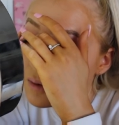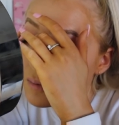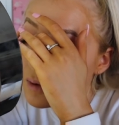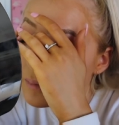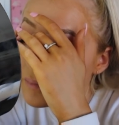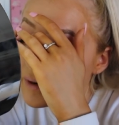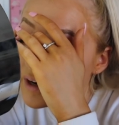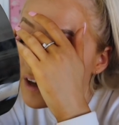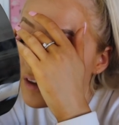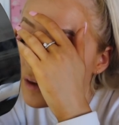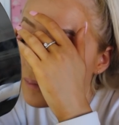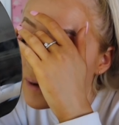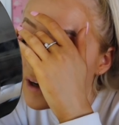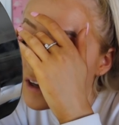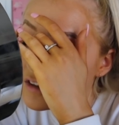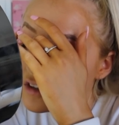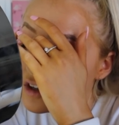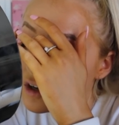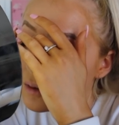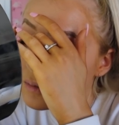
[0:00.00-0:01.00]
come on me like the
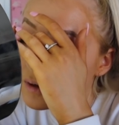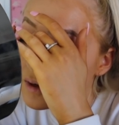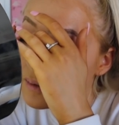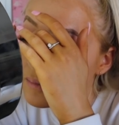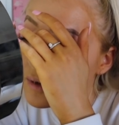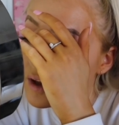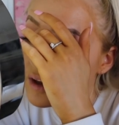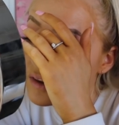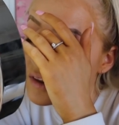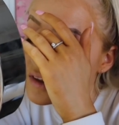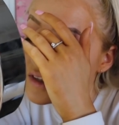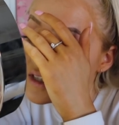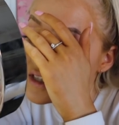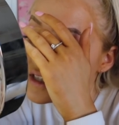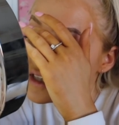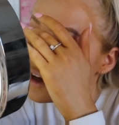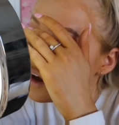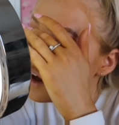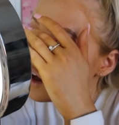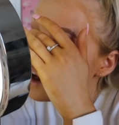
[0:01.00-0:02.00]
past couple of
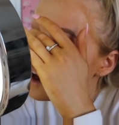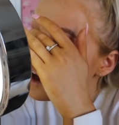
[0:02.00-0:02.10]
months.